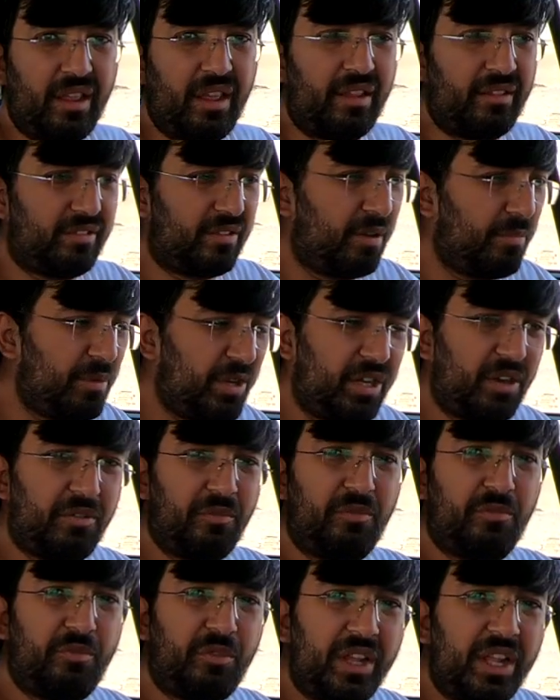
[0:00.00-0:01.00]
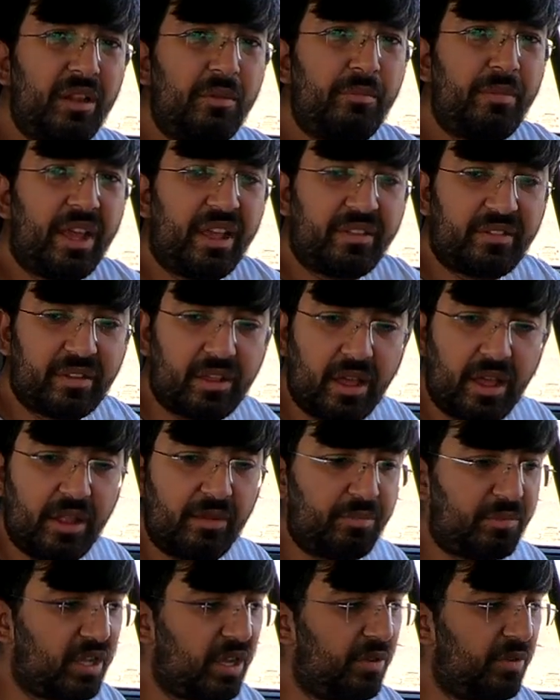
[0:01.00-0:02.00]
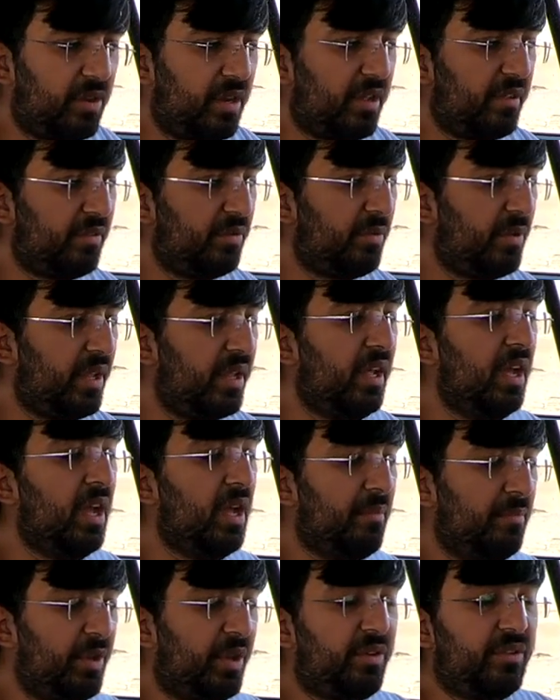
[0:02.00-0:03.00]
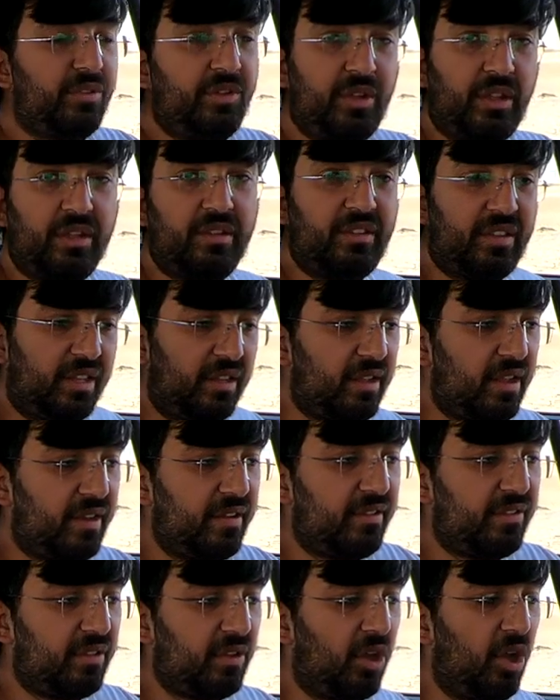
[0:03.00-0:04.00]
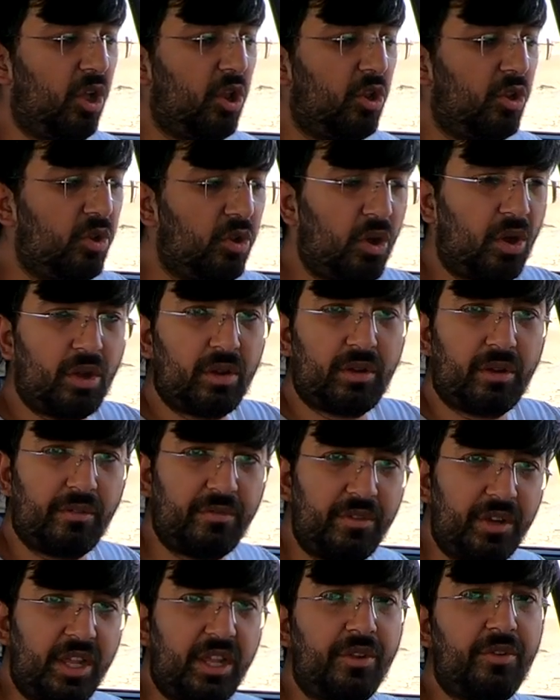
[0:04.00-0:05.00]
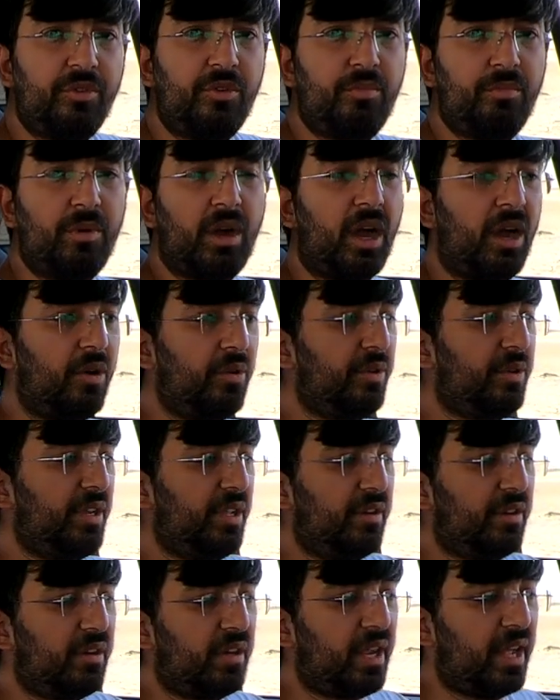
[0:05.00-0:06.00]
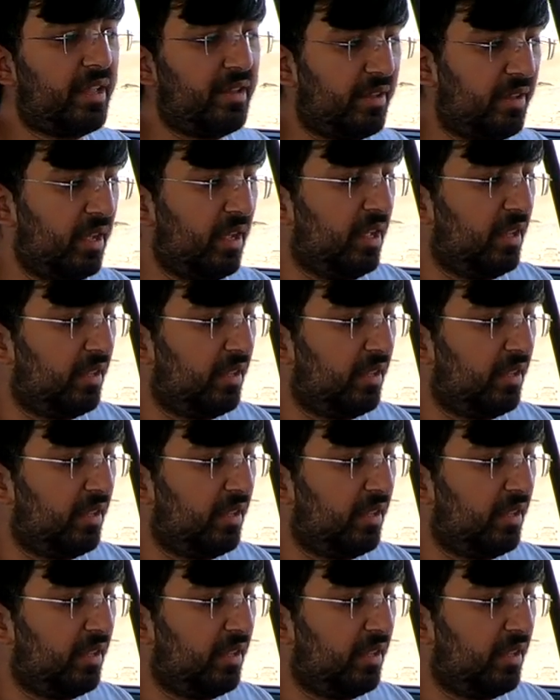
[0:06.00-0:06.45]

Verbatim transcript: extra bit of wheelbase helps out as well because you can see there is a lot of knee room out here and